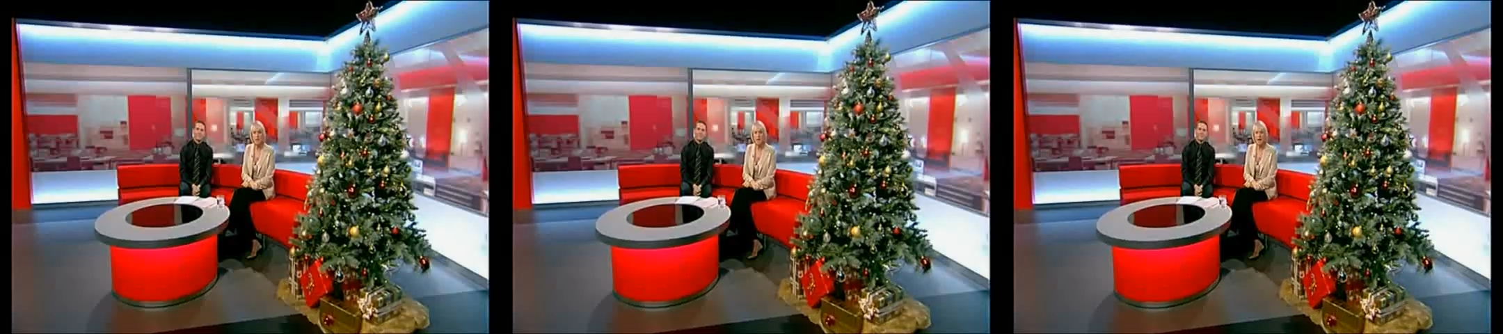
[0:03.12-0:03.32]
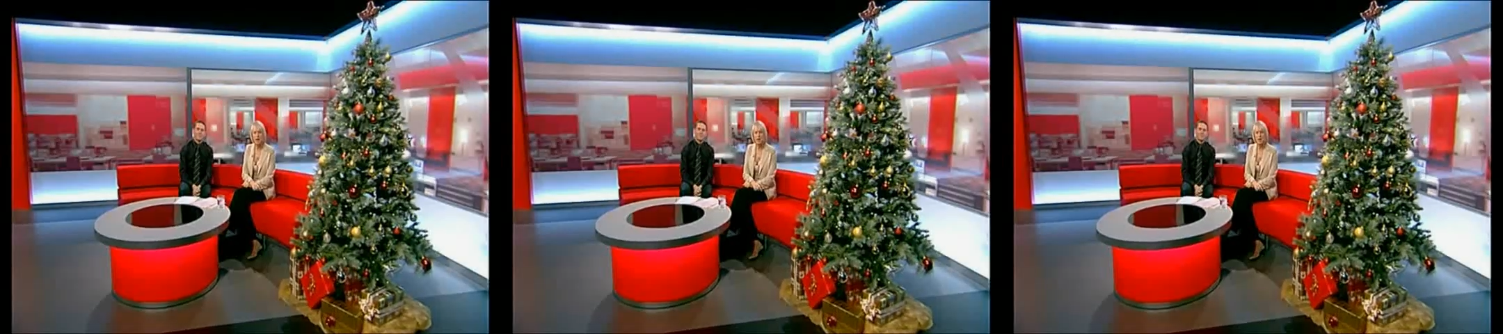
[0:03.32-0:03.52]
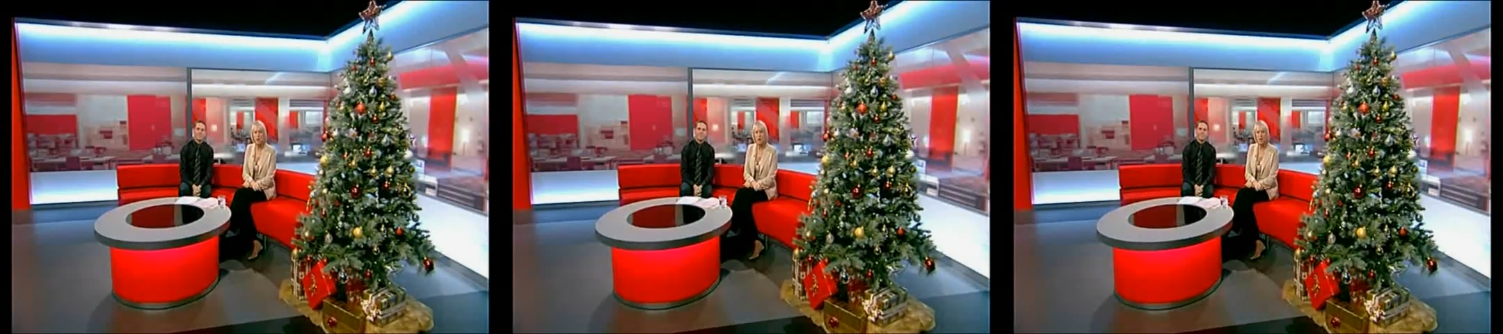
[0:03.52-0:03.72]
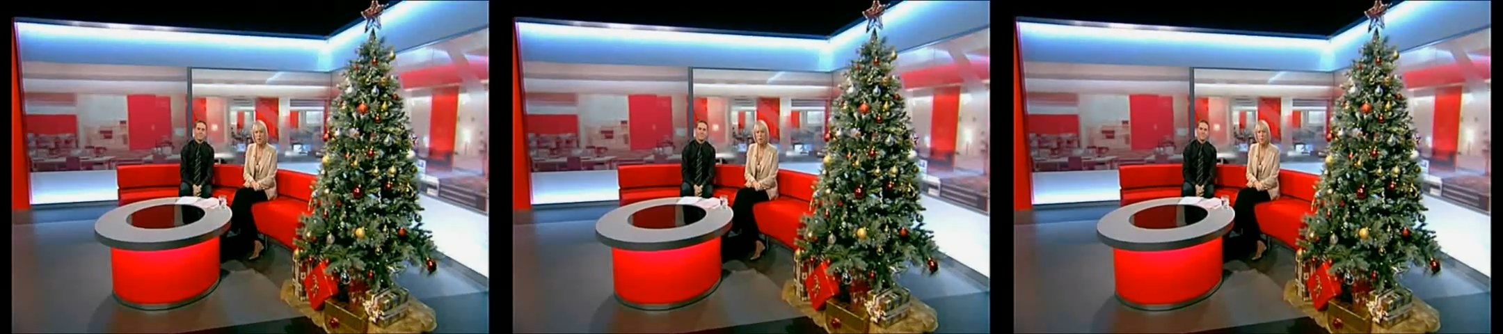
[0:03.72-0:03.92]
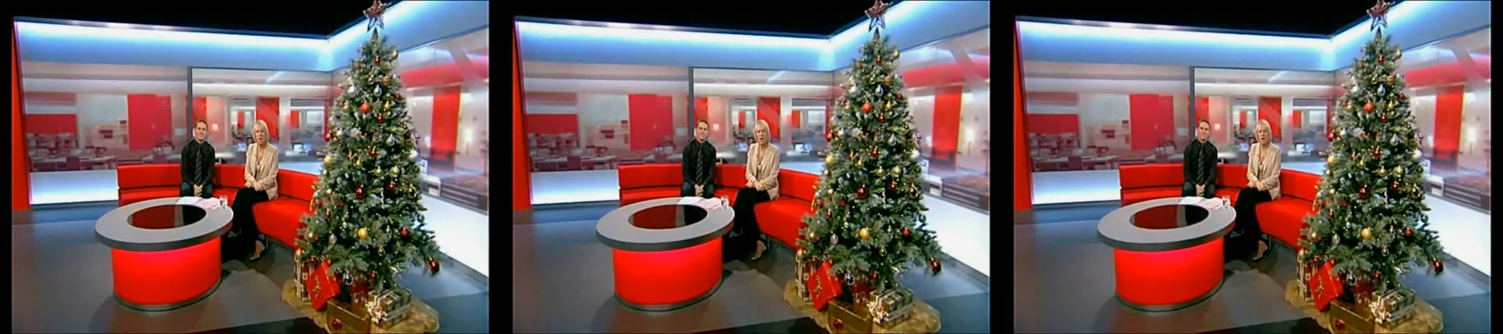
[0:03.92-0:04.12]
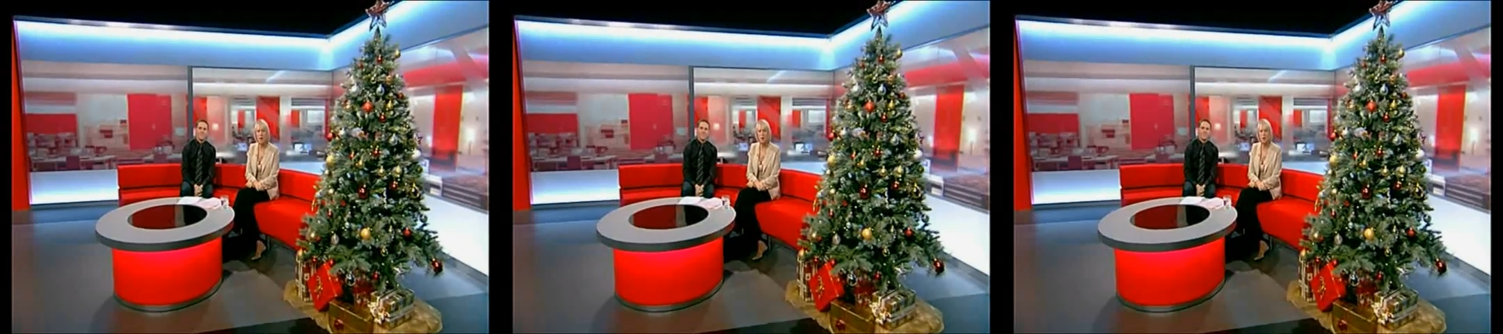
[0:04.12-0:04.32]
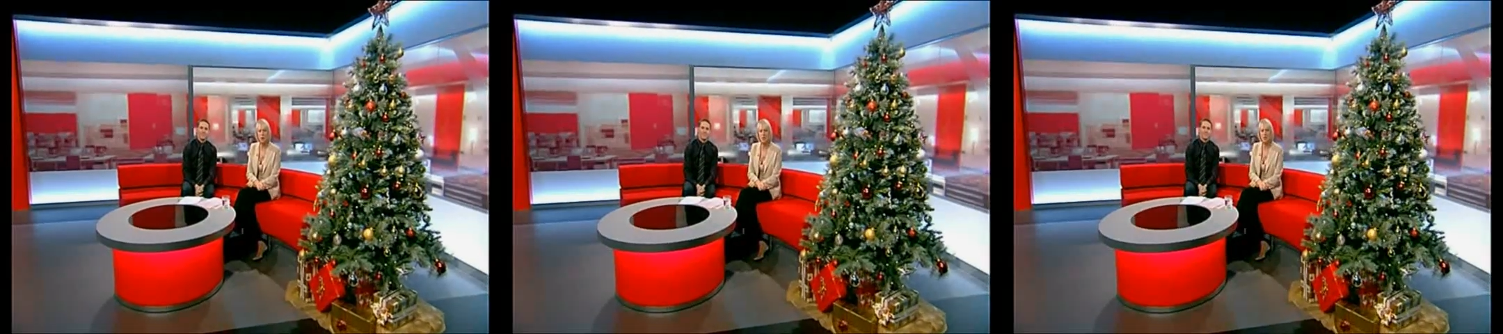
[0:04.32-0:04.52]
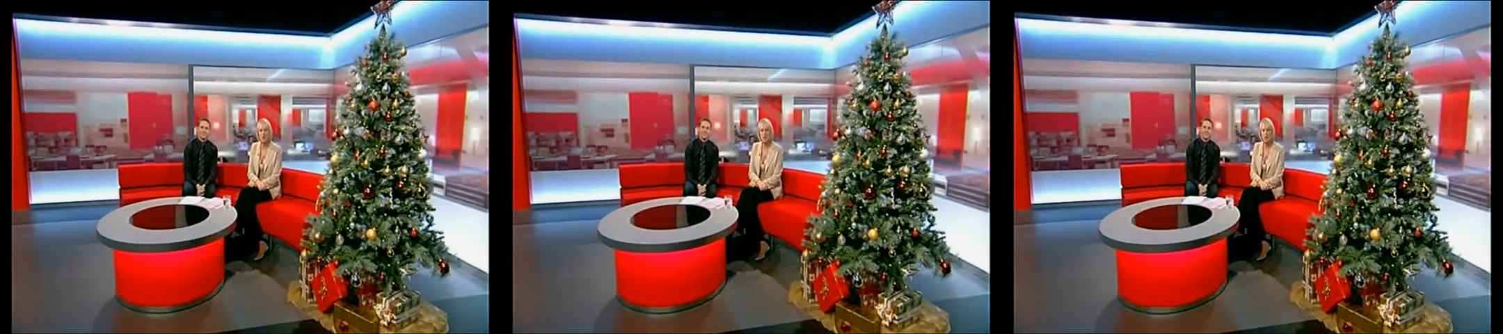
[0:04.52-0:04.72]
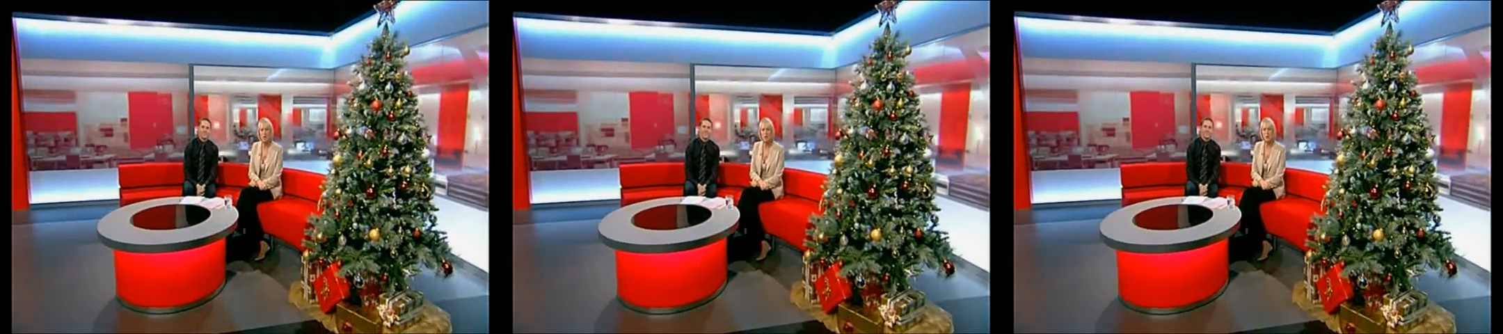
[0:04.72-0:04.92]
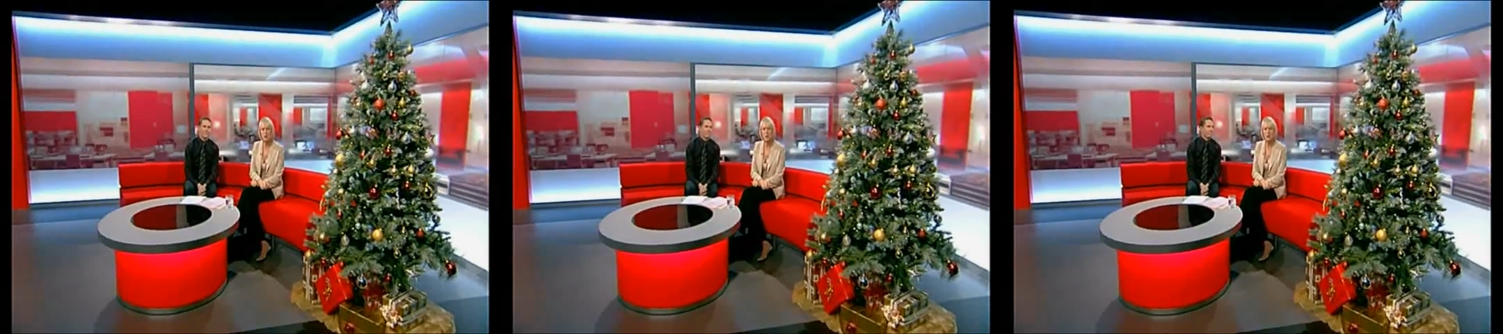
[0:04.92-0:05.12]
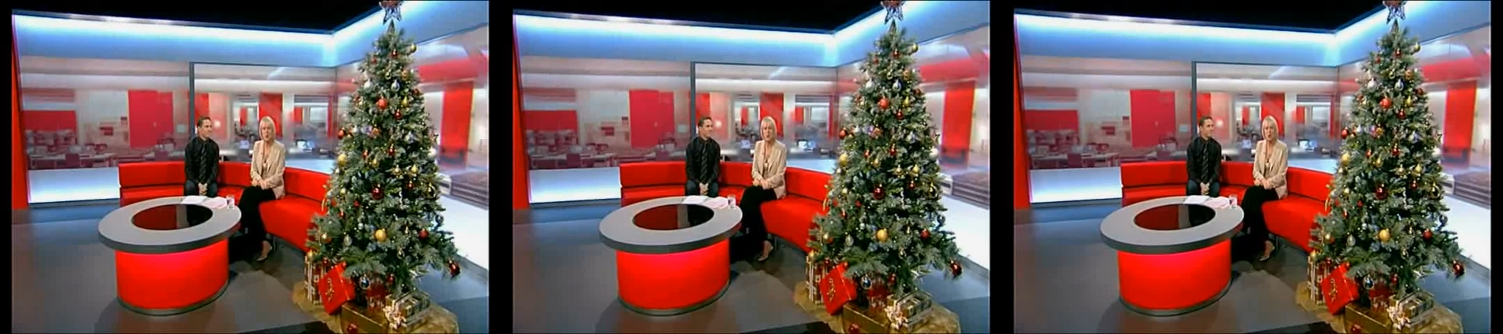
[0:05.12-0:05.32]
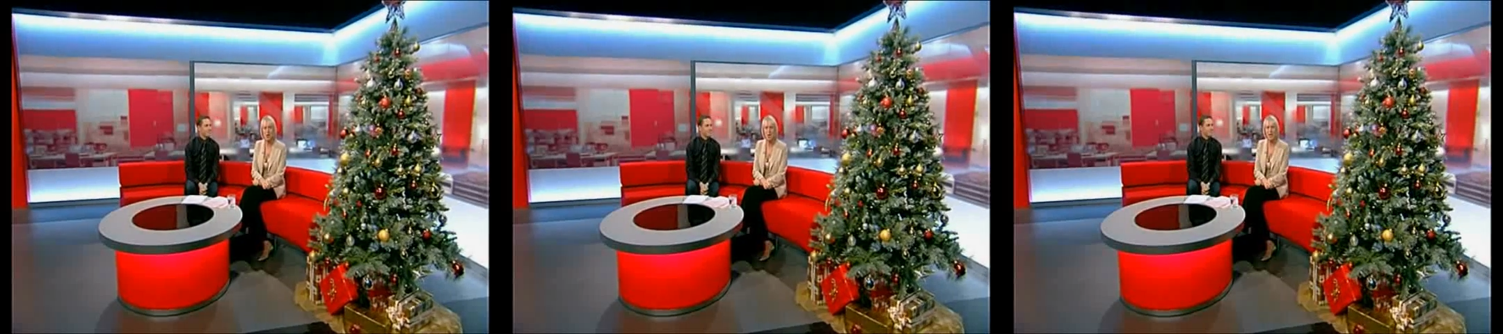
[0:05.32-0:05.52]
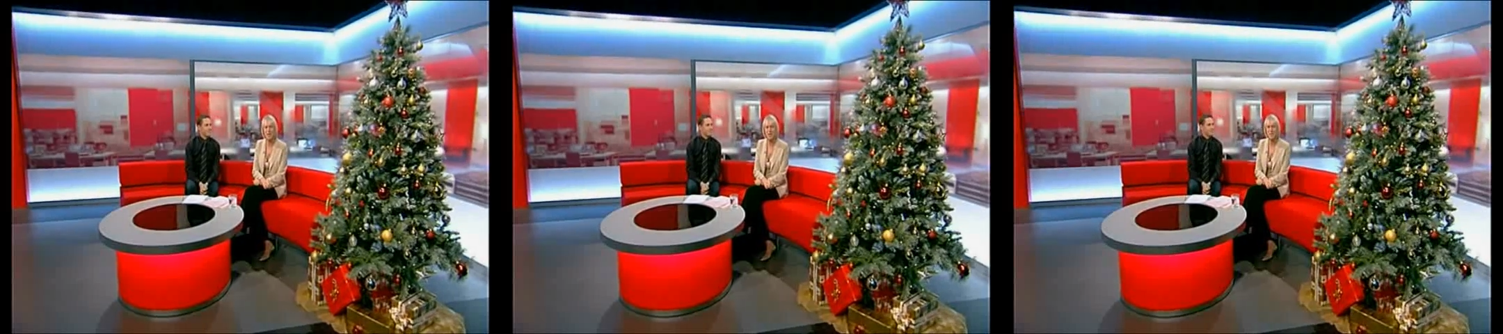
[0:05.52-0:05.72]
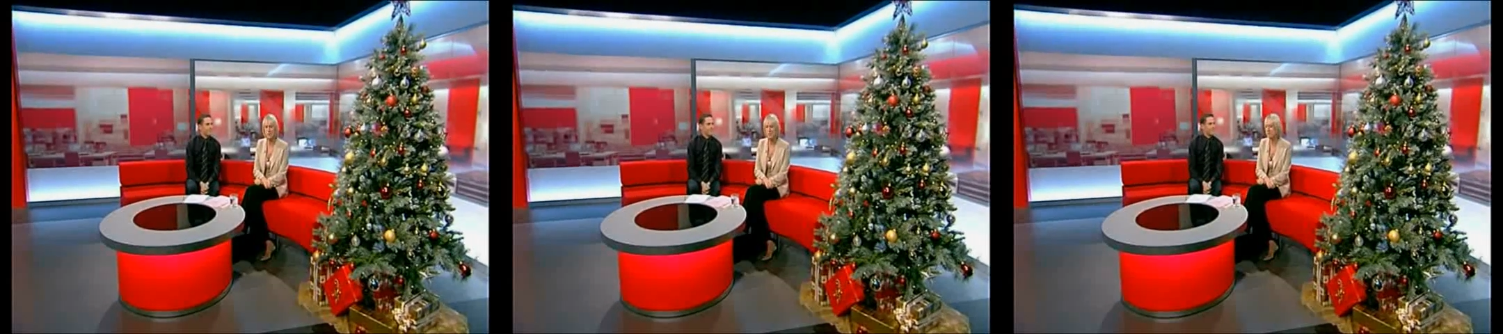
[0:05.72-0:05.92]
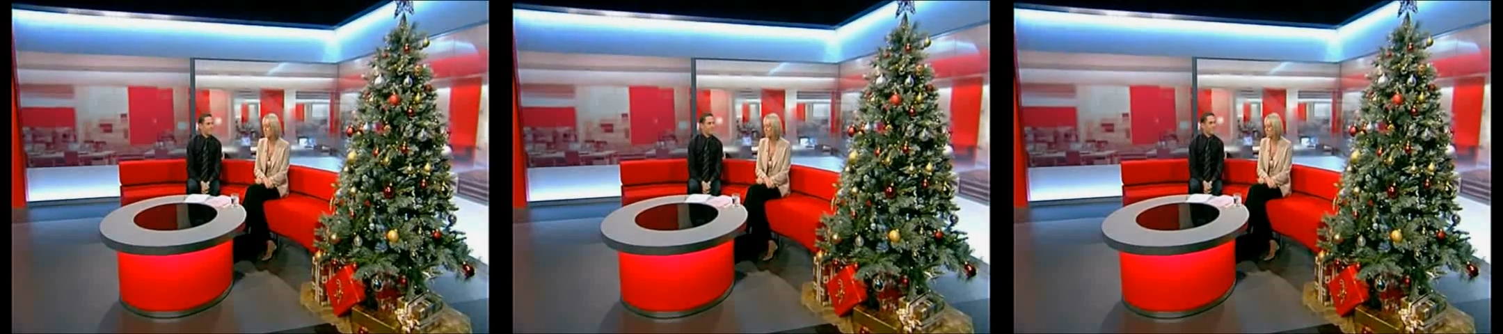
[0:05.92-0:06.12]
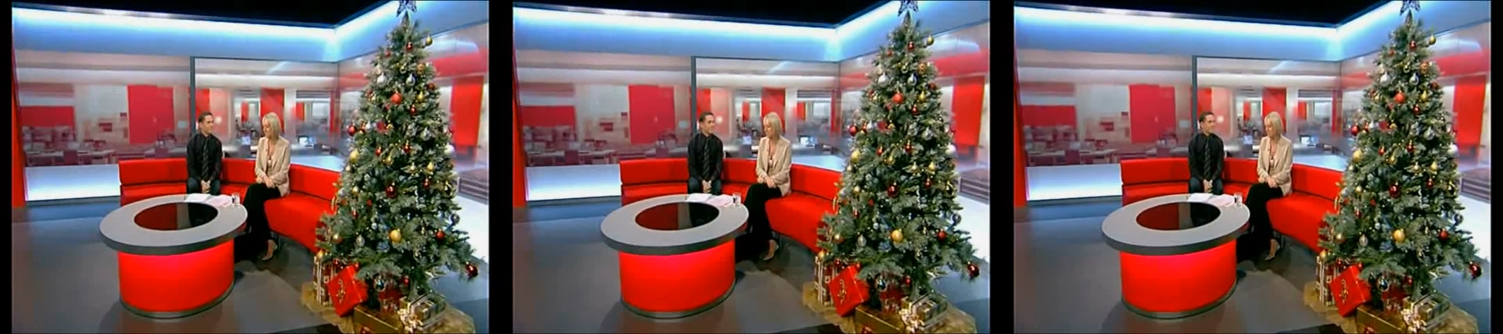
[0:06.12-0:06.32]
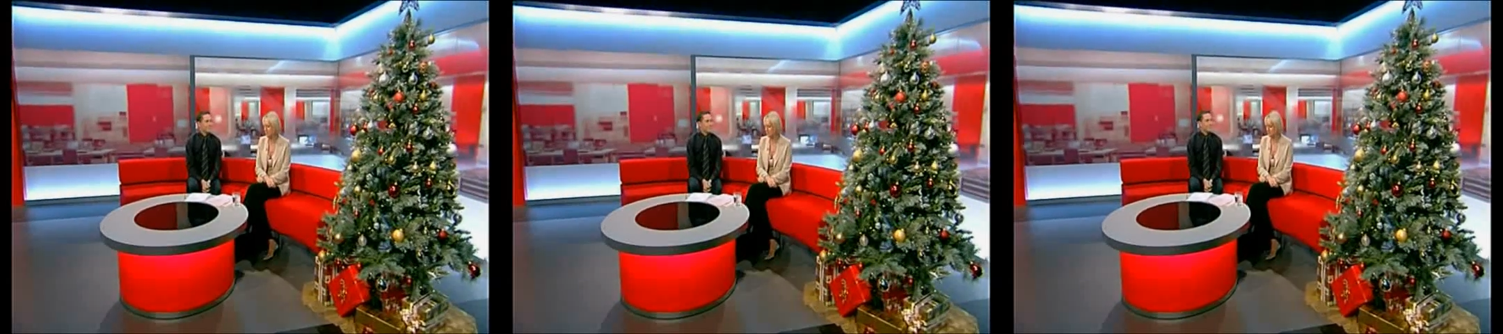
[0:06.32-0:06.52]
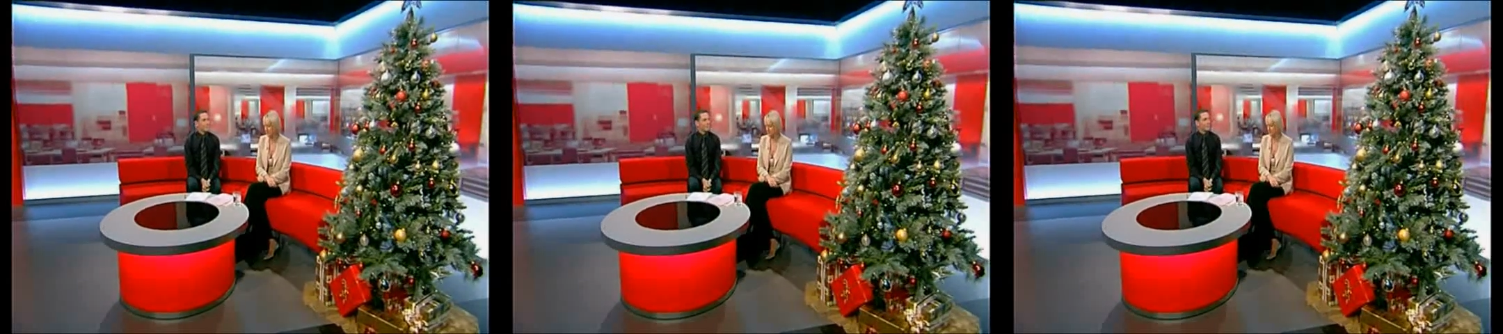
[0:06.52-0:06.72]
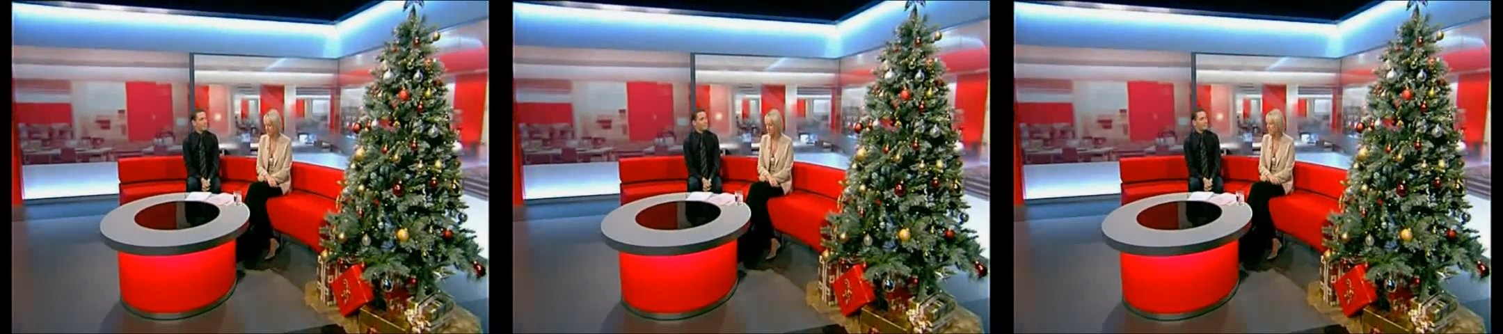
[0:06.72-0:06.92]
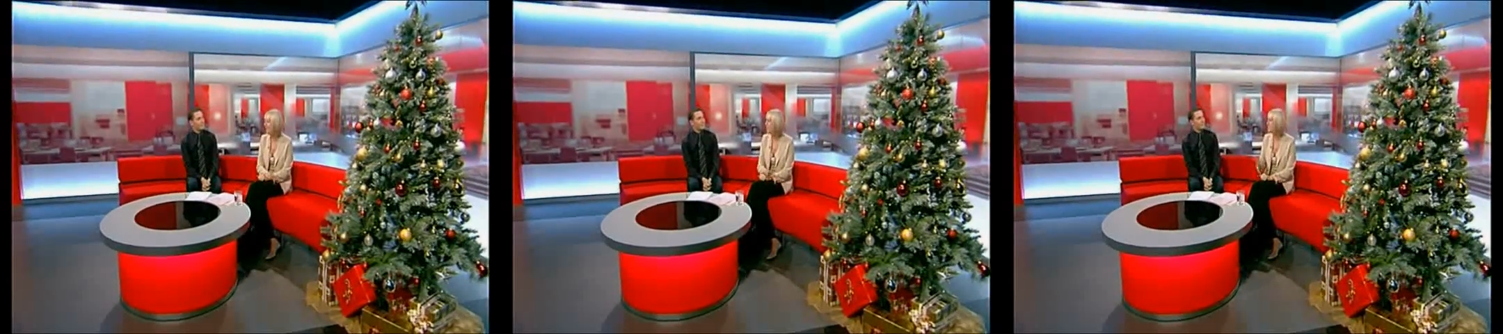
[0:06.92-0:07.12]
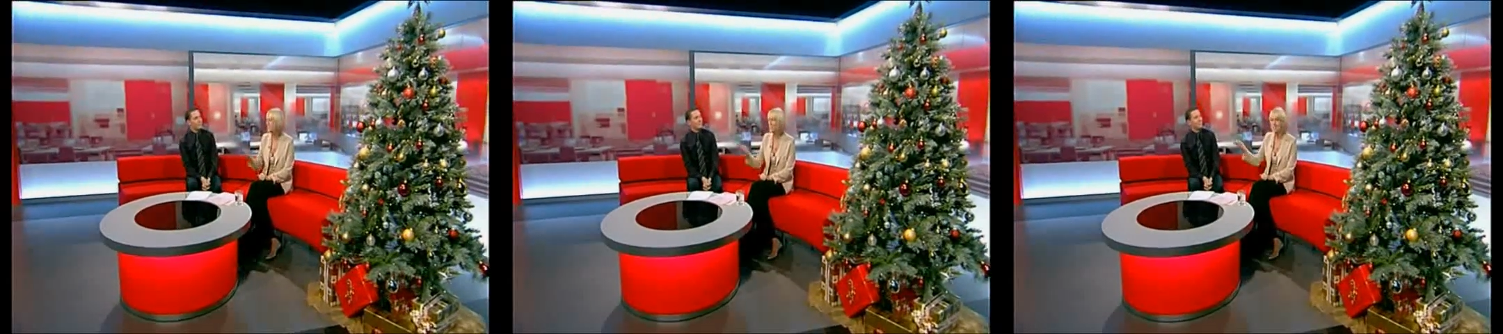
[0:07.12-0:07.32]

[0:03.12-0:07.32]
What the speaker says: Nobody's mouth can be seen.